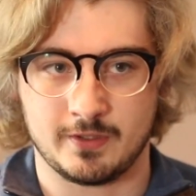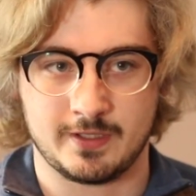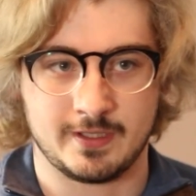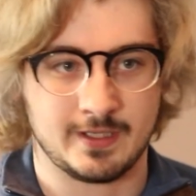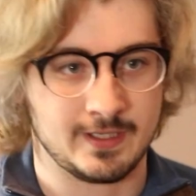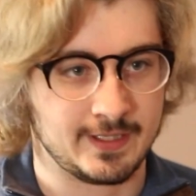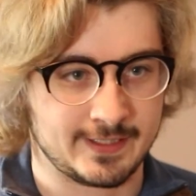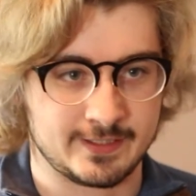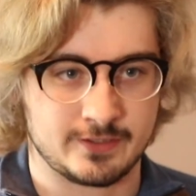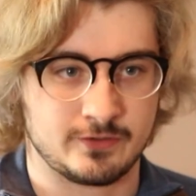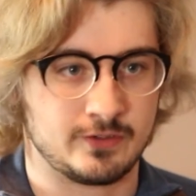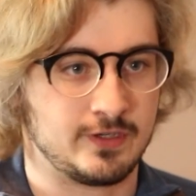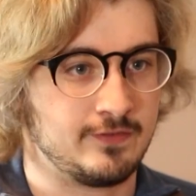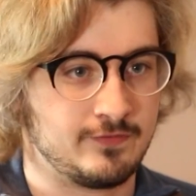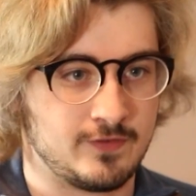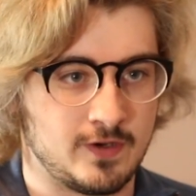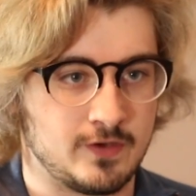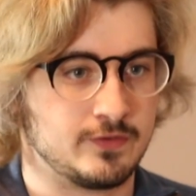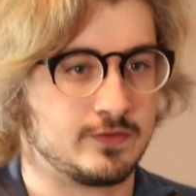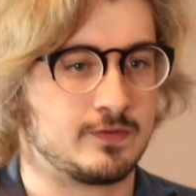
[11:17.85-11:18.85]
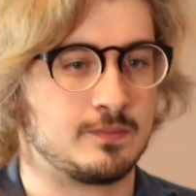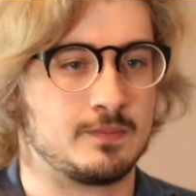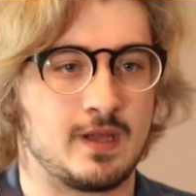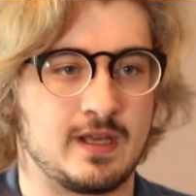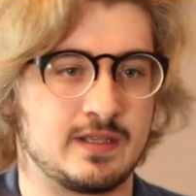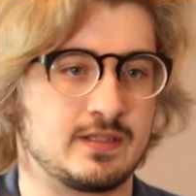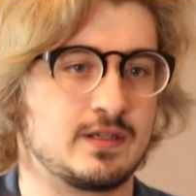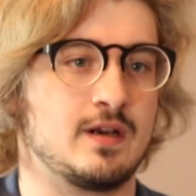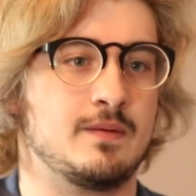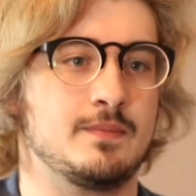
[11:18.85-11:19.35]
You get lots of great phones from
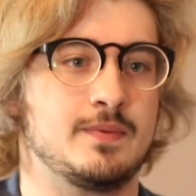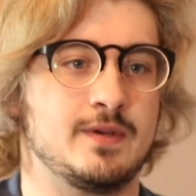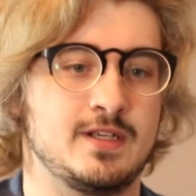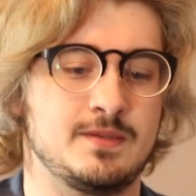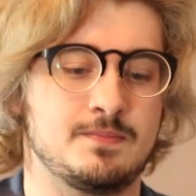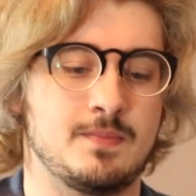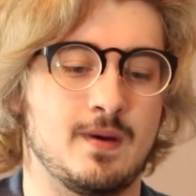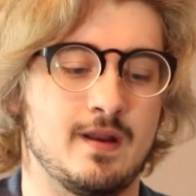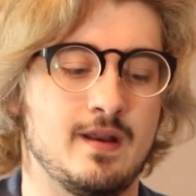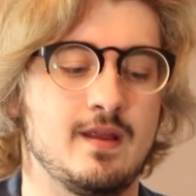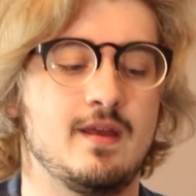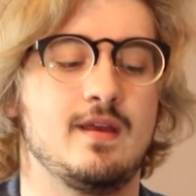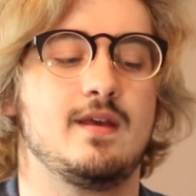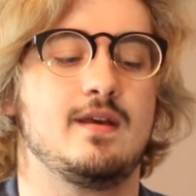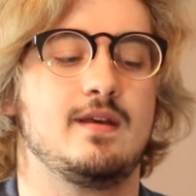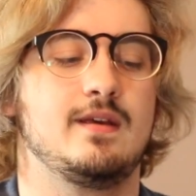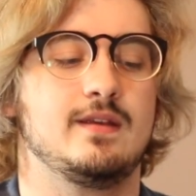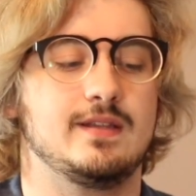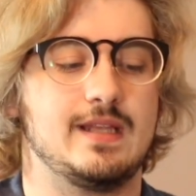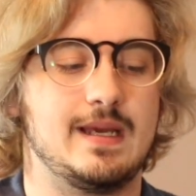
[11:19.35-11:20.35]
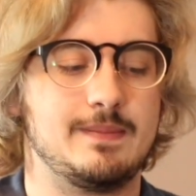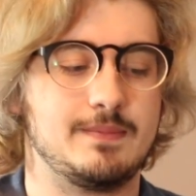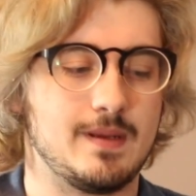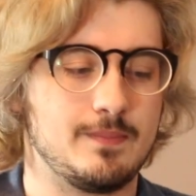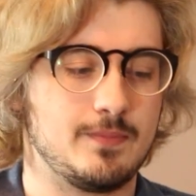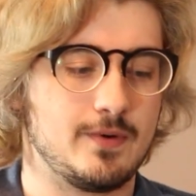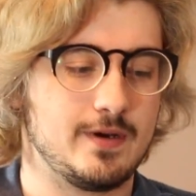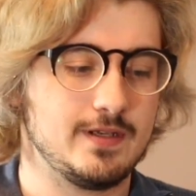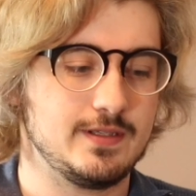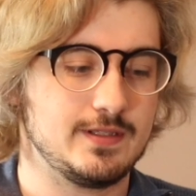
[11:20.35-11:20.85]
lots of companies, but
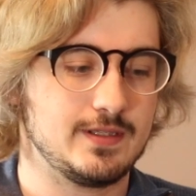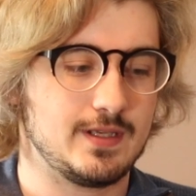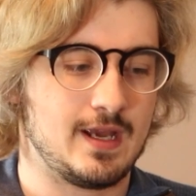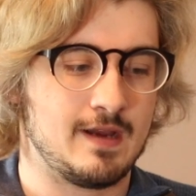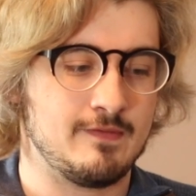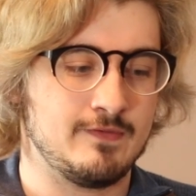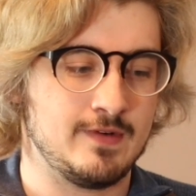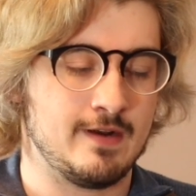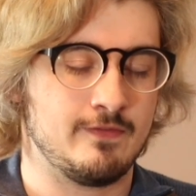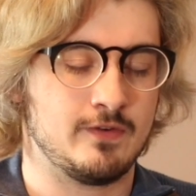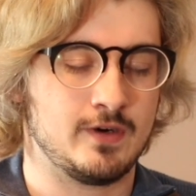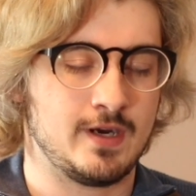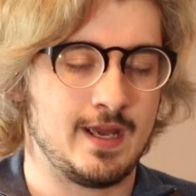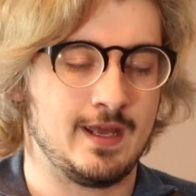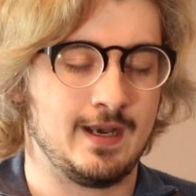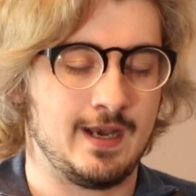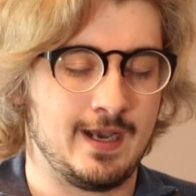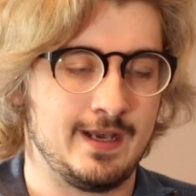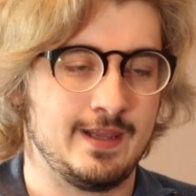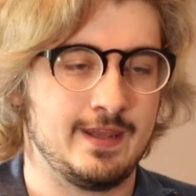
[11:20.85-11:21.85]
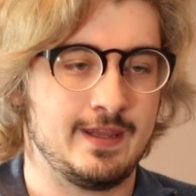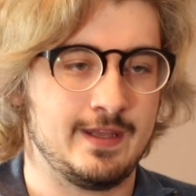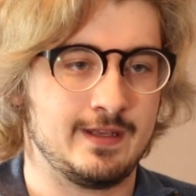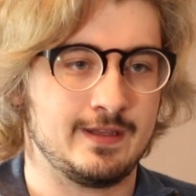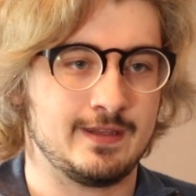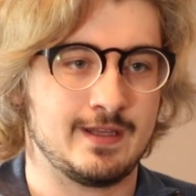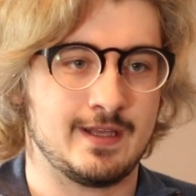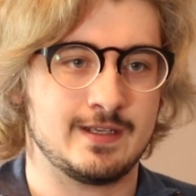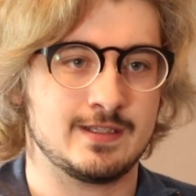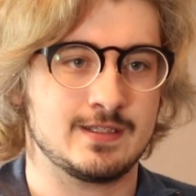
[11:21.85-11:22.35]
laptop wise, I've never had
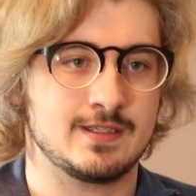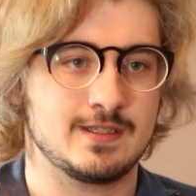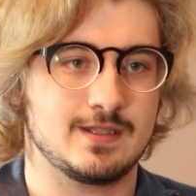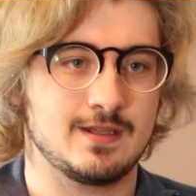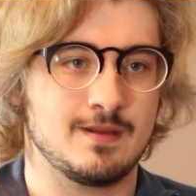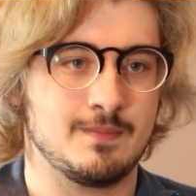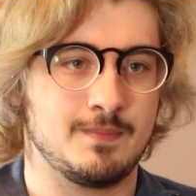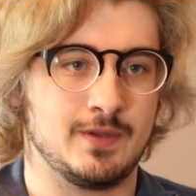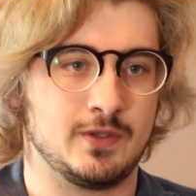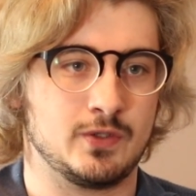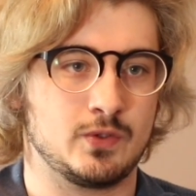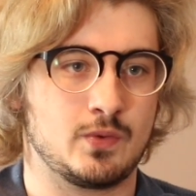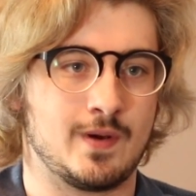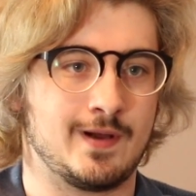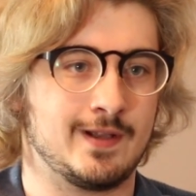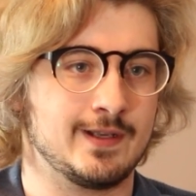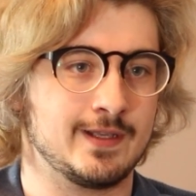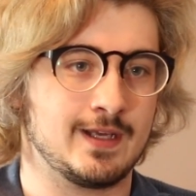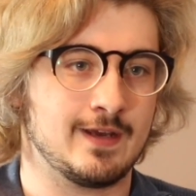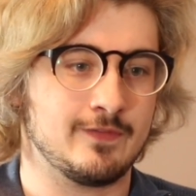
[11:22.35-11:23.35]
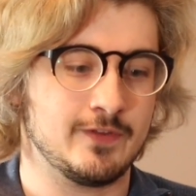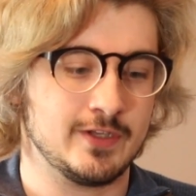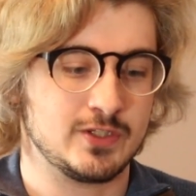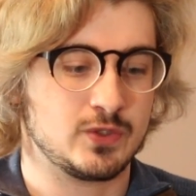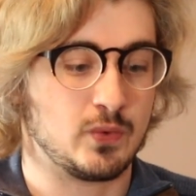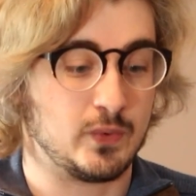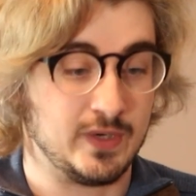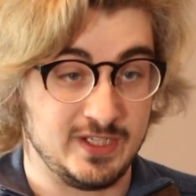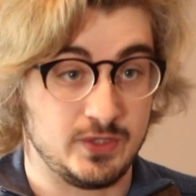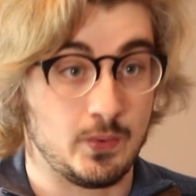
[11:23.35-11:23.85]
anything that is the build quality of this
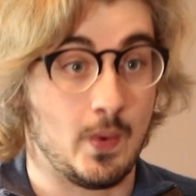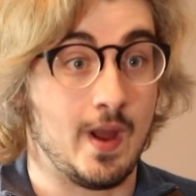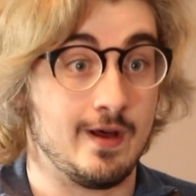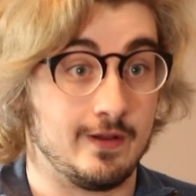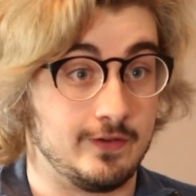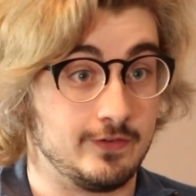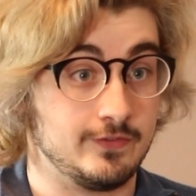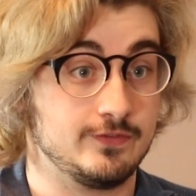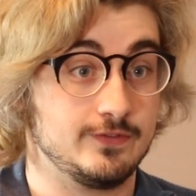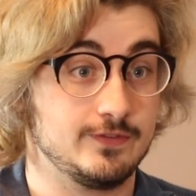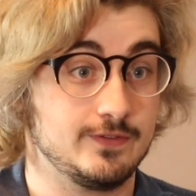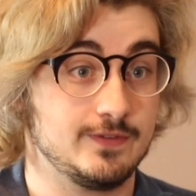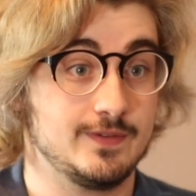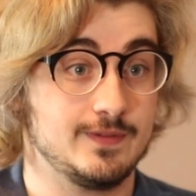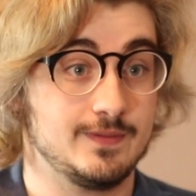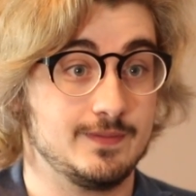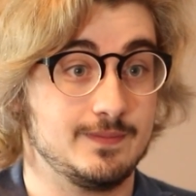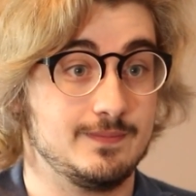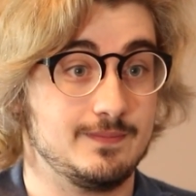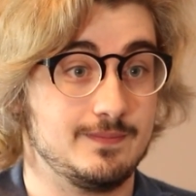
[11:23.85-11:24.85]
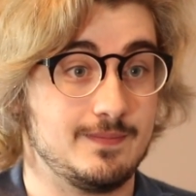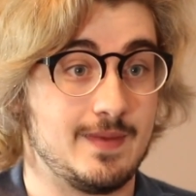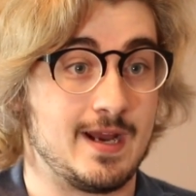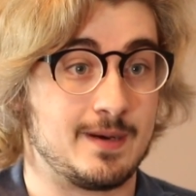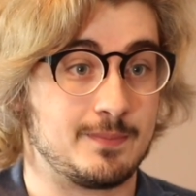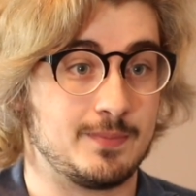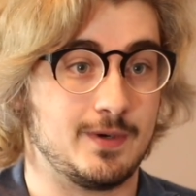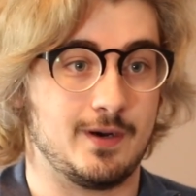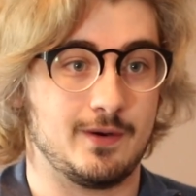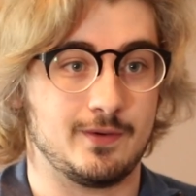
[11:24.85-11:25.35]
2012
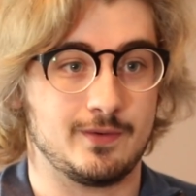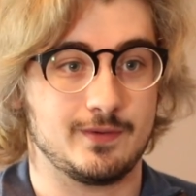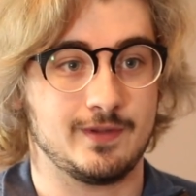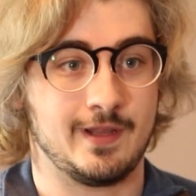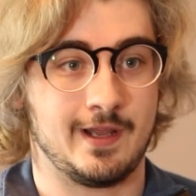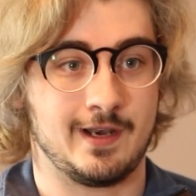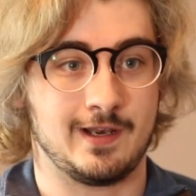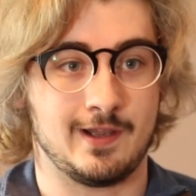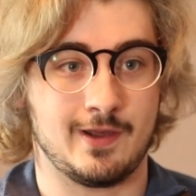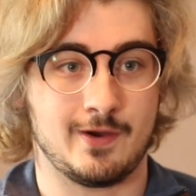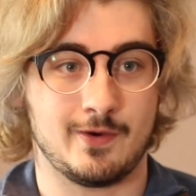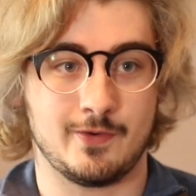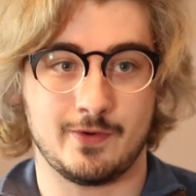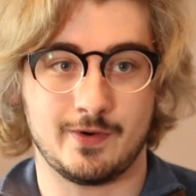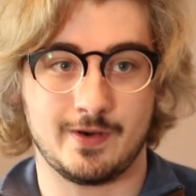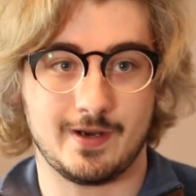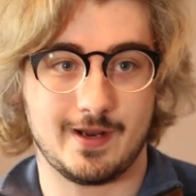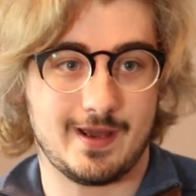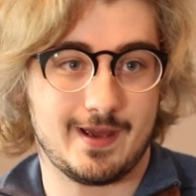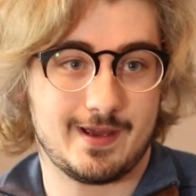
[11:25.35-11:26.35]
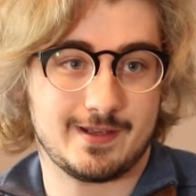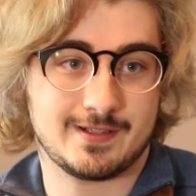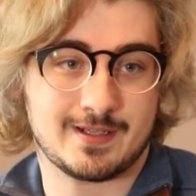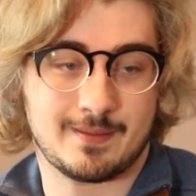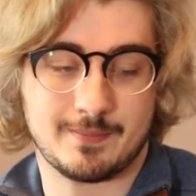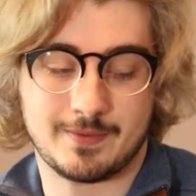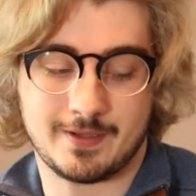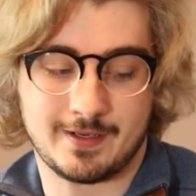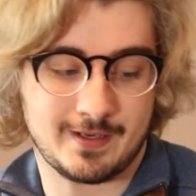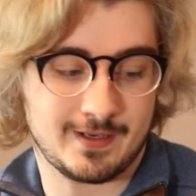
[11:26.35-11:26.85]
Mac Pro, let alone
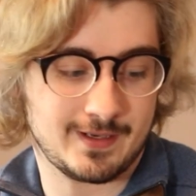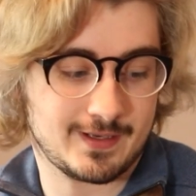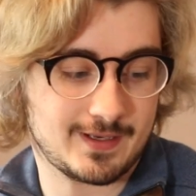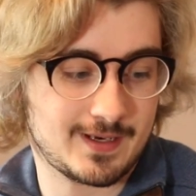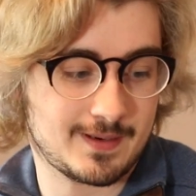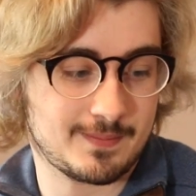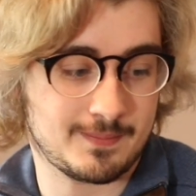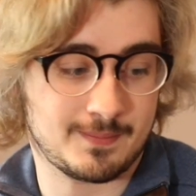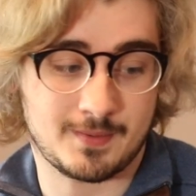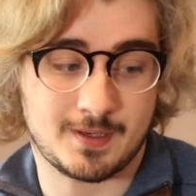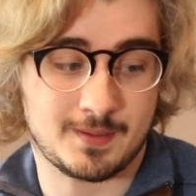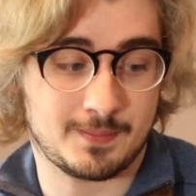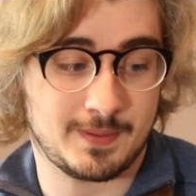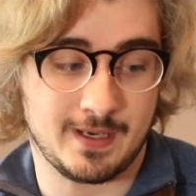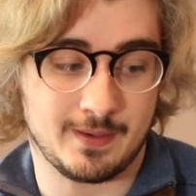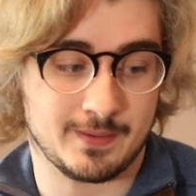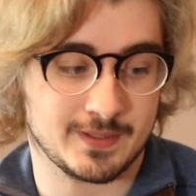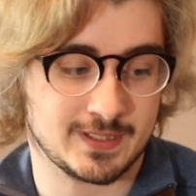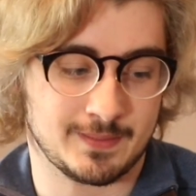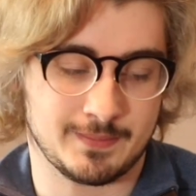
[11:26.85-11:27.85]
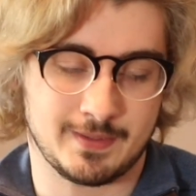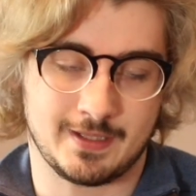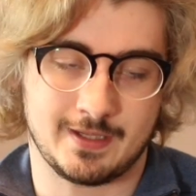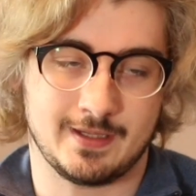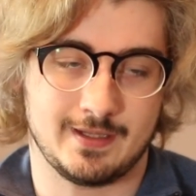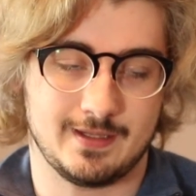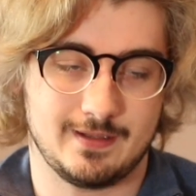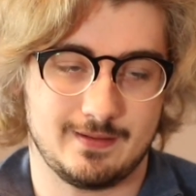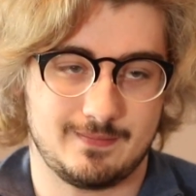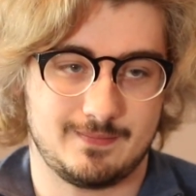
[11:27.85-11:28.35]
something competing with
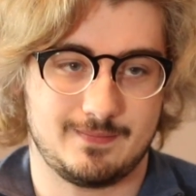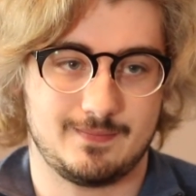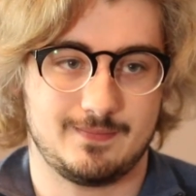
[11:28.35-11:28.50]
something